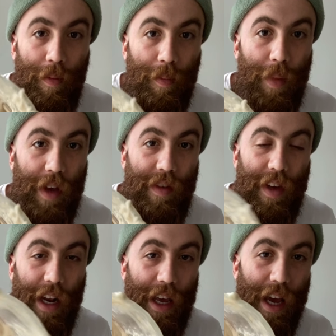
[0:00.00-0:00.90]

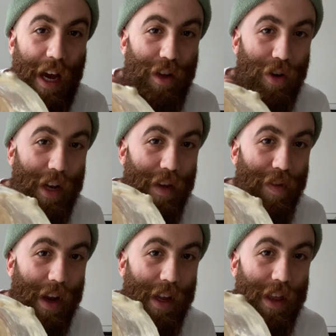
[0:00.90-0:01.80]
basically I don't
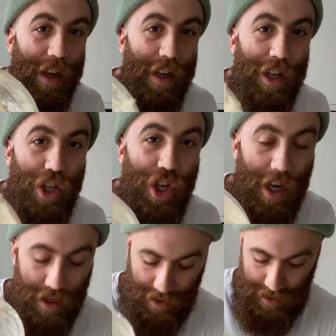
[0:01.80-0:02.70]
leave anything in the
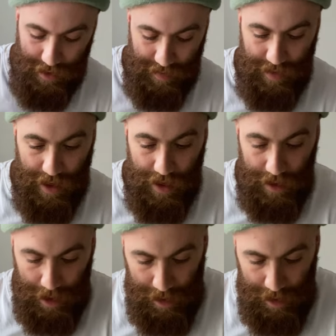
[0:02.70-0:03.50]
jar. There is like,